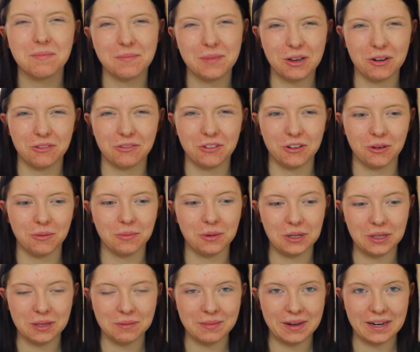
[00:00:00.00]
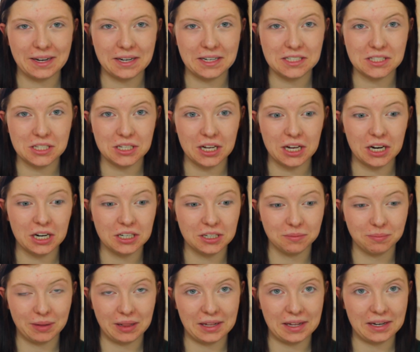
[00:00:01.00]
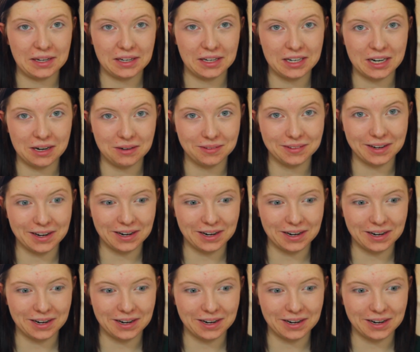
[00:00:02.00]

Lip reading: Beautiful. Both of my eyes are blended out